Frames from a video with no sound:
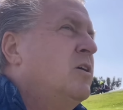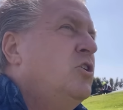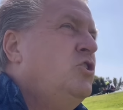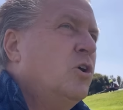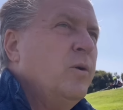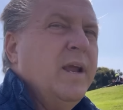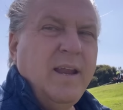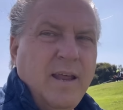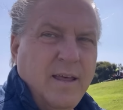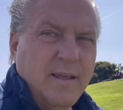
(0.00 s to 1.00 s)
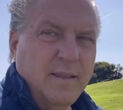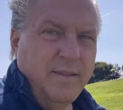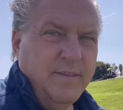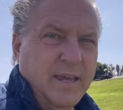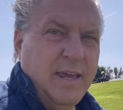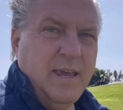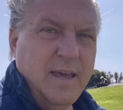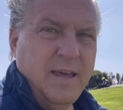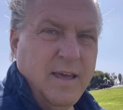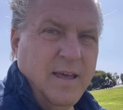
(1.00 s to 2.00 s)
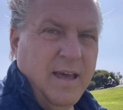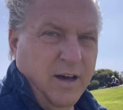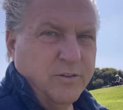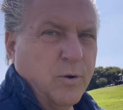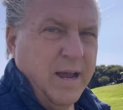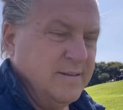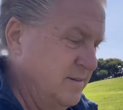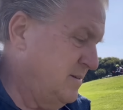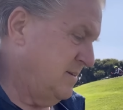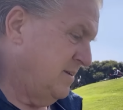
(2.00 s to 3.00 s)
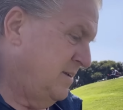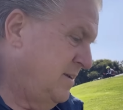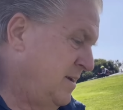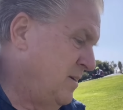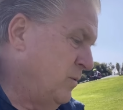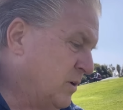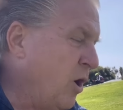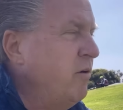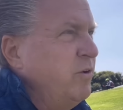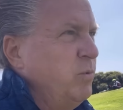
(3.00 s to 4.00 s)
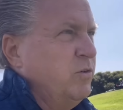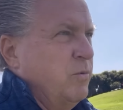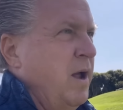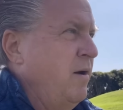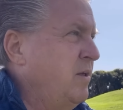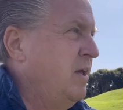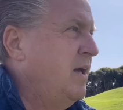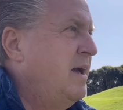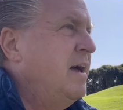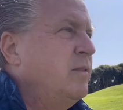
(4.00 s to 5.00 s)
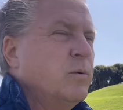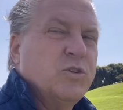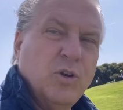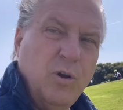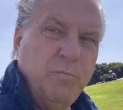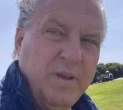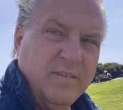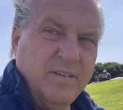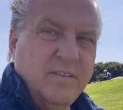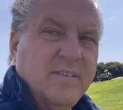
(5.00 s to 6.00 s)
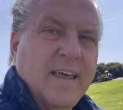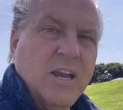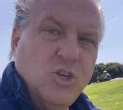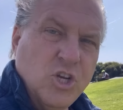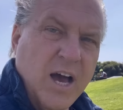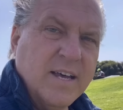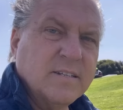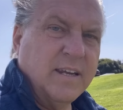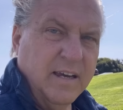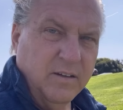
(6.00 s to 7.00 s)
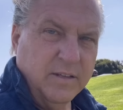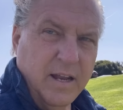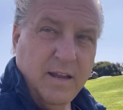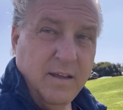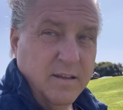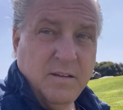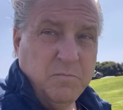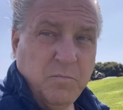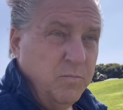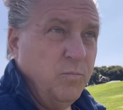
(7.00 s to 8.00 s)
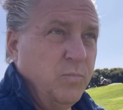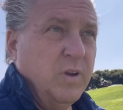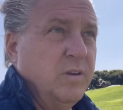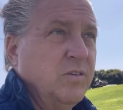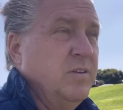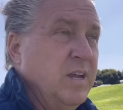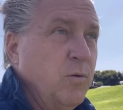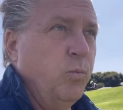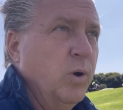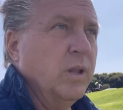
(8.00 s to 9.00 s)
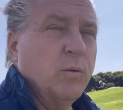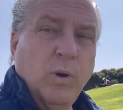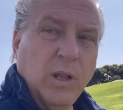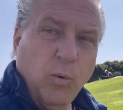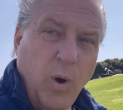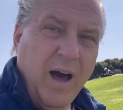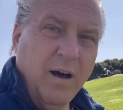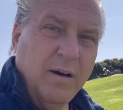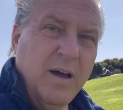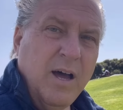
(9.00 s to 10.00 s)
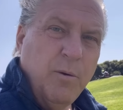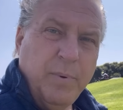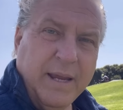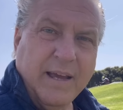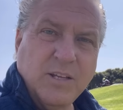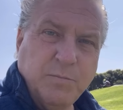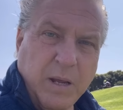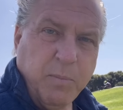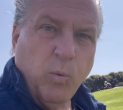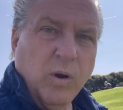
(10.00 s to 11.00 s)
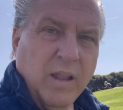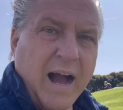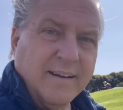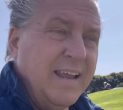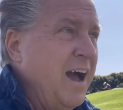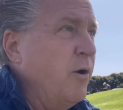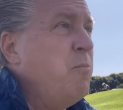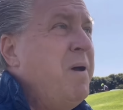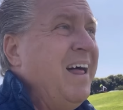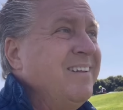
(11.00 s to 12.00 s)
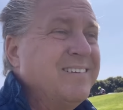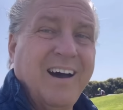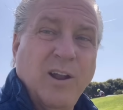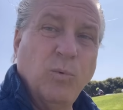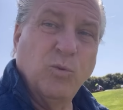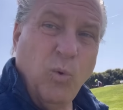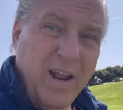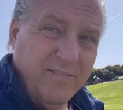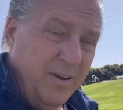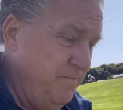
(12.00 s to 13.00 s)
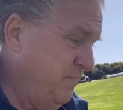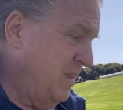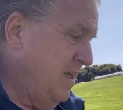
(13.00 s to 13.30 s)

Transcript: During the health crisis, when COVID was around, there were certain businesses that just killed it, just did really, really well because people were locked down. Peloton was one of them.